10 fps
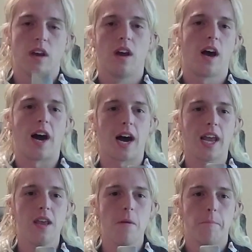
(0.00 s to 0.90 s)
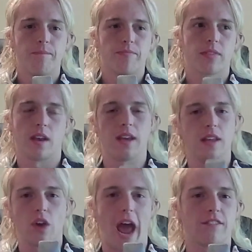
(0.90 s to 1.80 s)
I
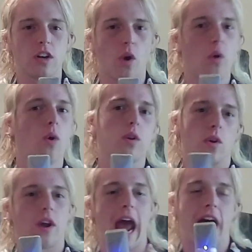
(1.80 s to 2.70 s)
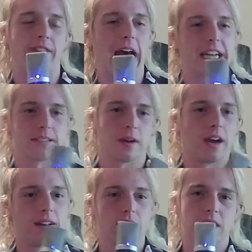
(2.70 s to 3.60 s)
either have a cold or I have asthma.
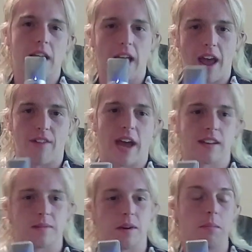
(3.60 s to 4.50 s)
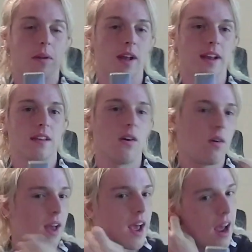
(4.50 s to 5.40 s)
I don't think I have asthma, but I
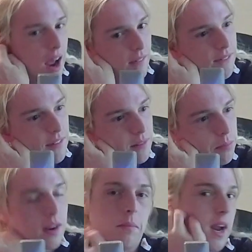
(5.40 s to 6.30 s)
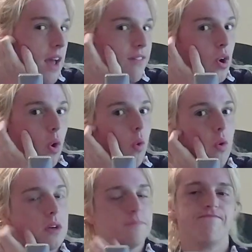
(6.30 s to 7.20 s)
might have a cold.
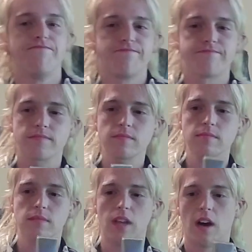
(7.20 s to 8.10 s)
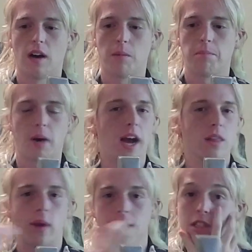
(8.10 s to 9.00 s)
But
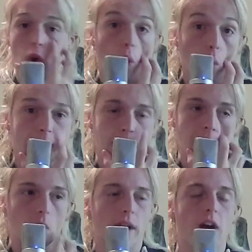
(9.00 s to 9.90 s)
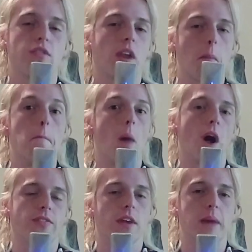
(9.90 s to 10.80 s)
either way, this cold has been going on for like a
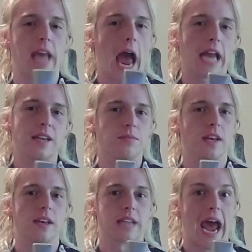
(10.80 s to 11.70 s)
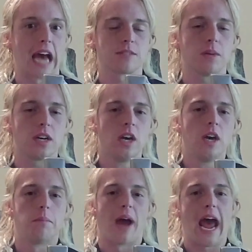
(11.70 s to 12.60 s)
month, and my dad keeps saying it's asthma,
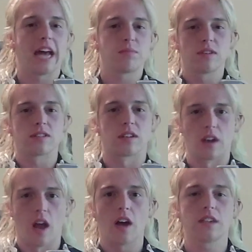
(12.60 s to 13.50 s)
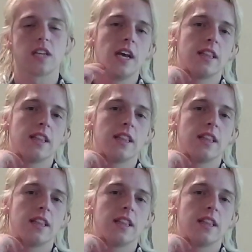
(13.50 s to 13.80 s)
but asthma is the lungs.